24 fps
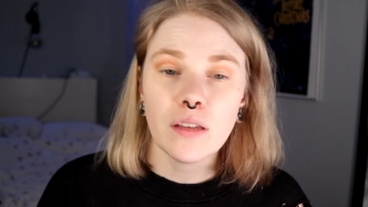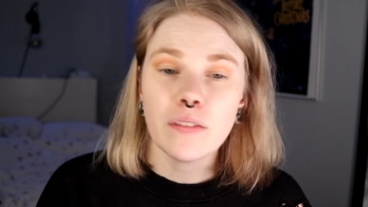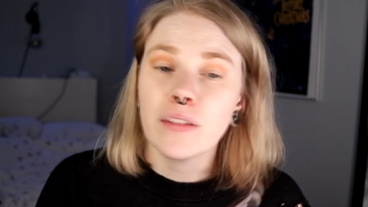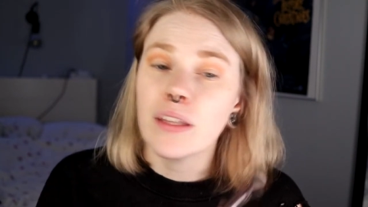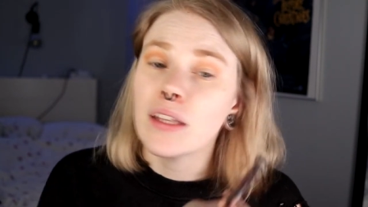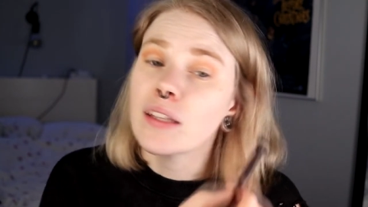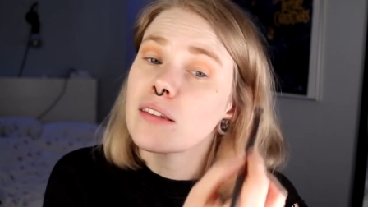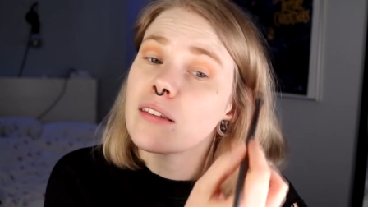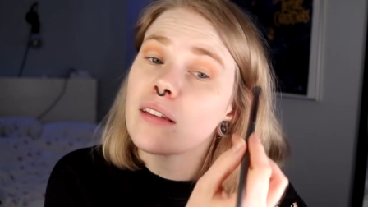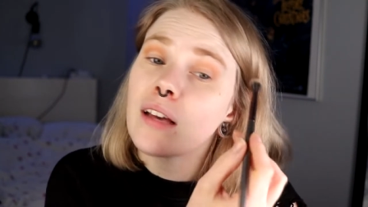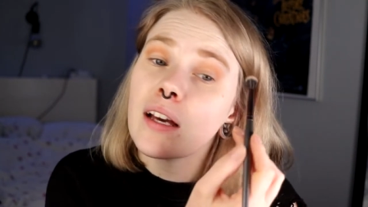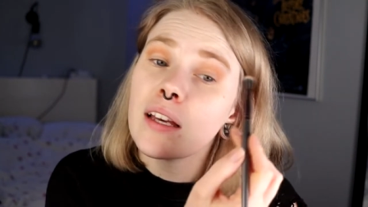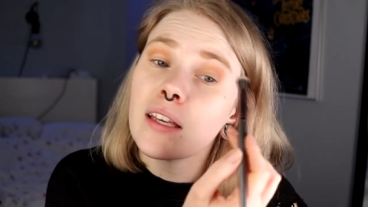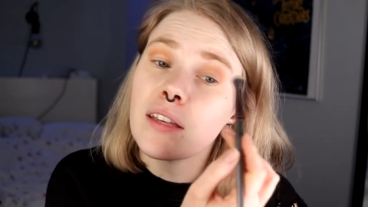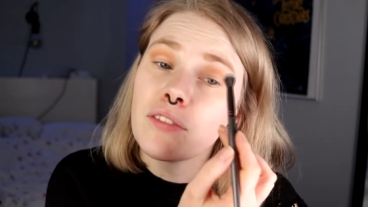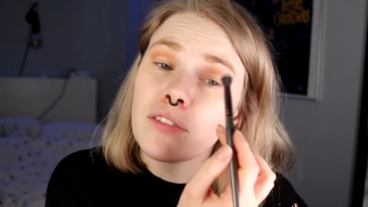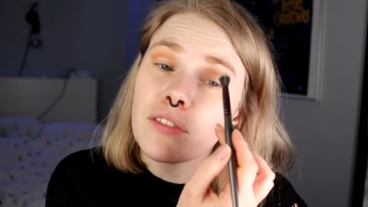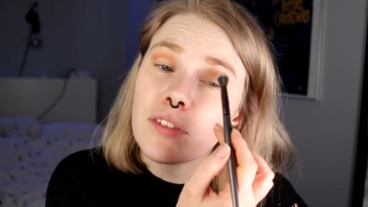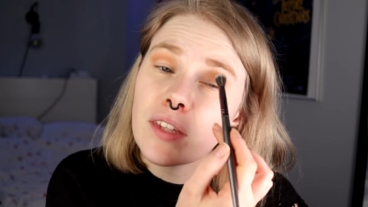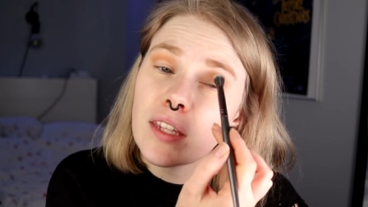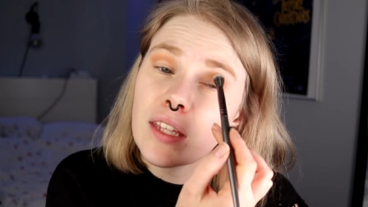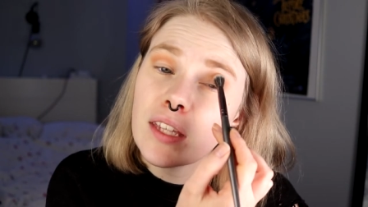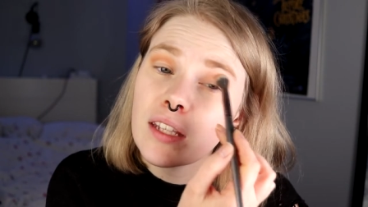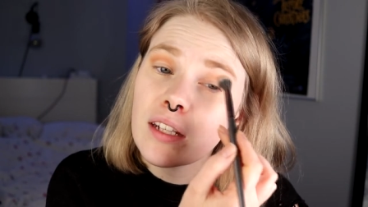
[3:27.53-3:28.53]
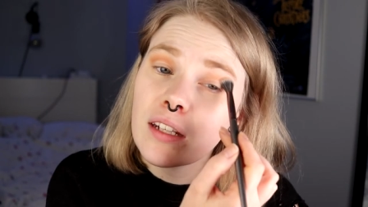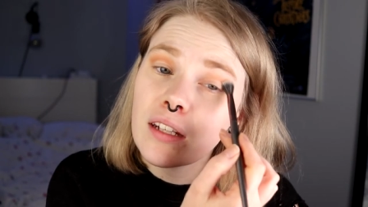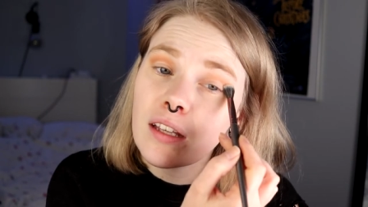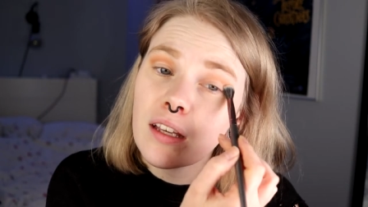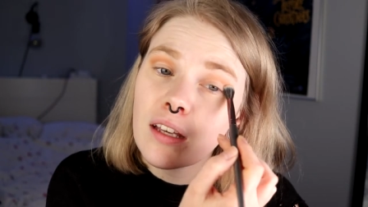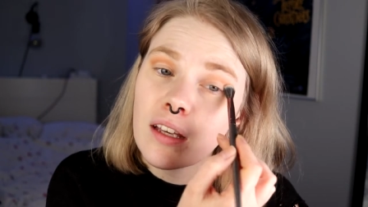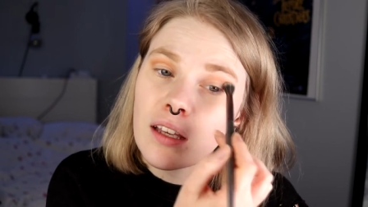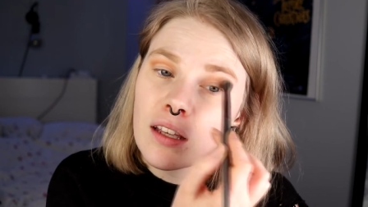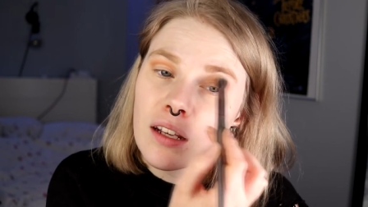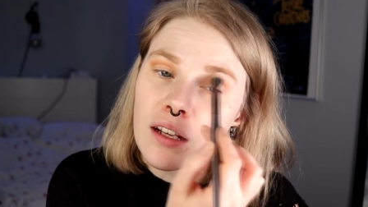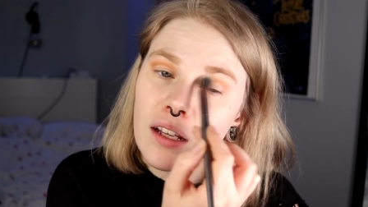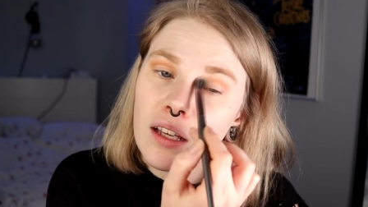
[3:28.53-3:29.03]
that I have seen,
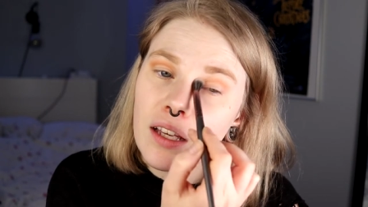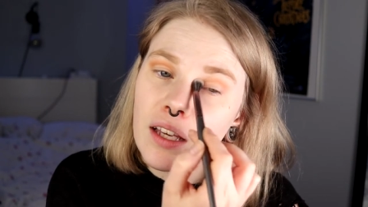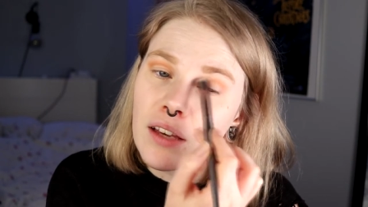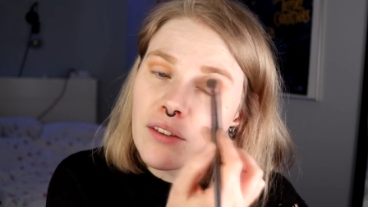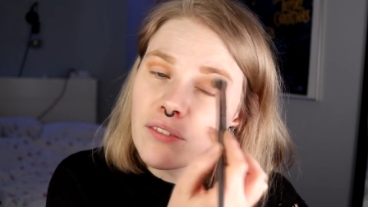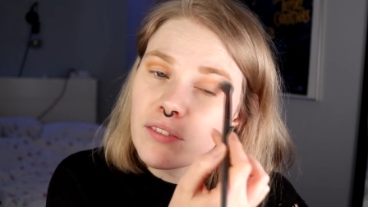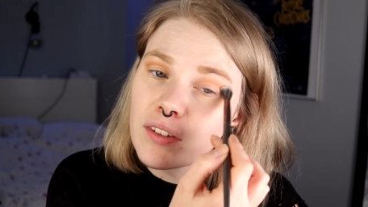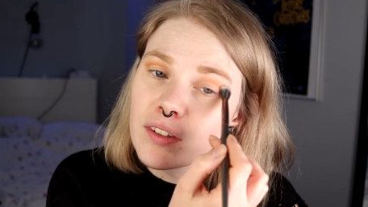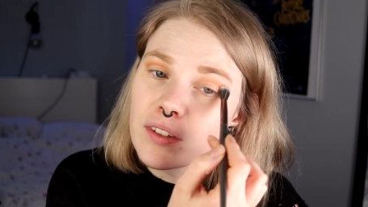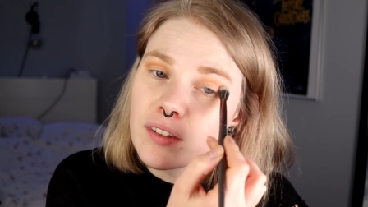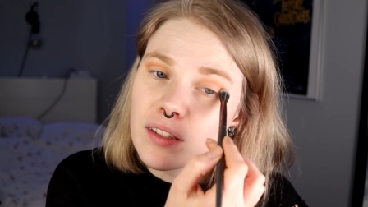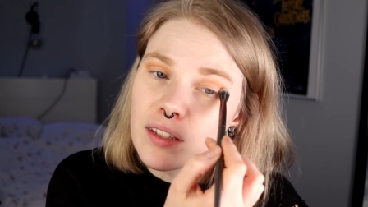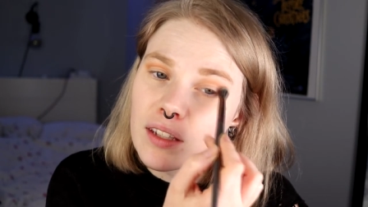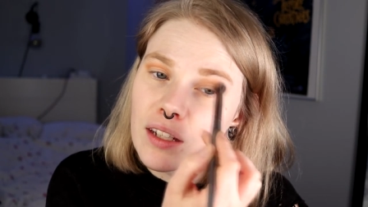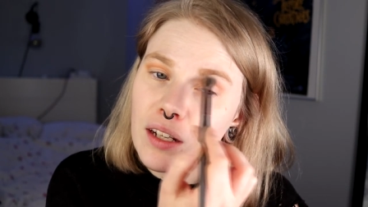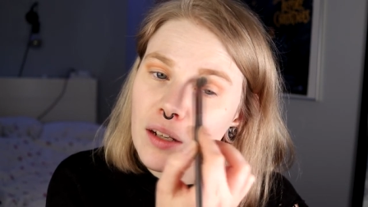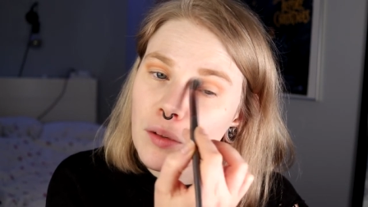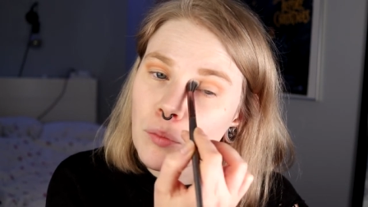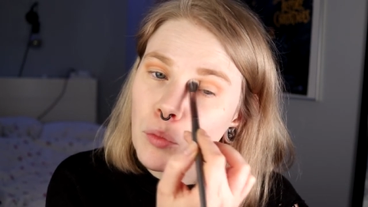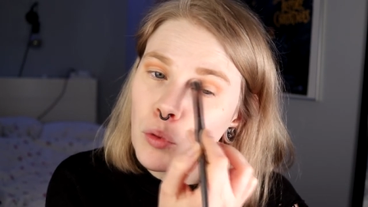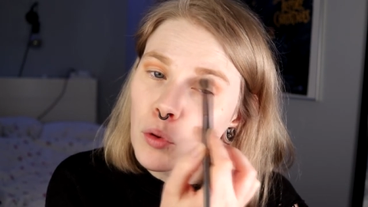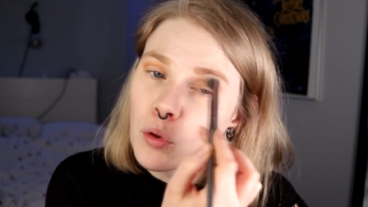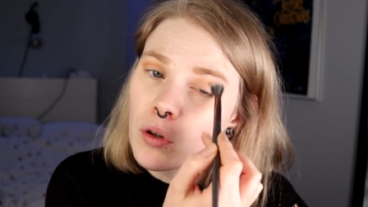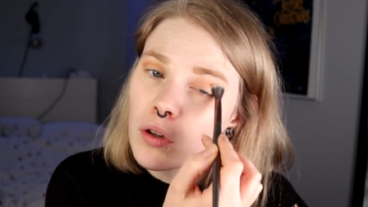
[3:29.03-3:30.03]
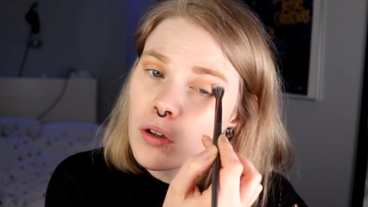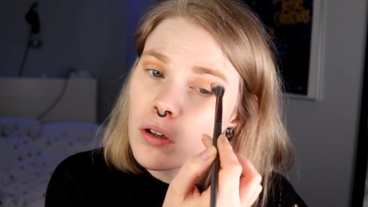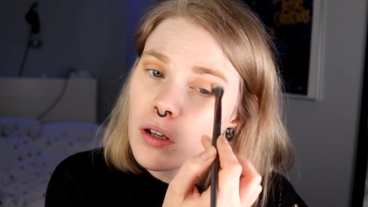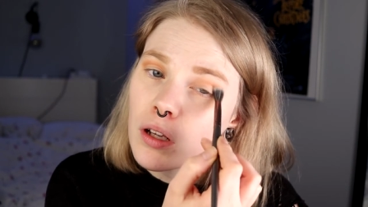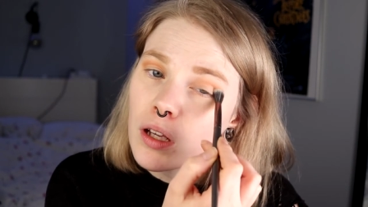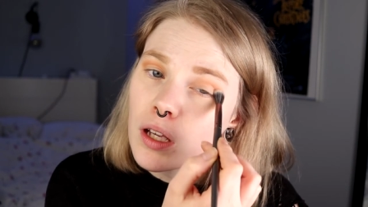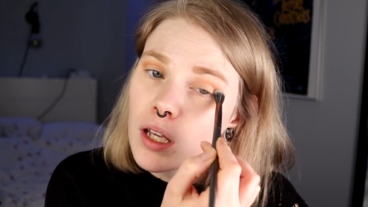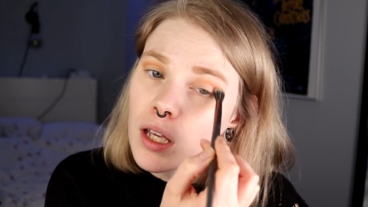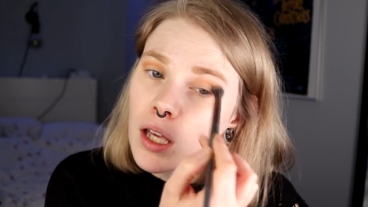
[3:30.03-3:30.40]
and I haven't seen anymore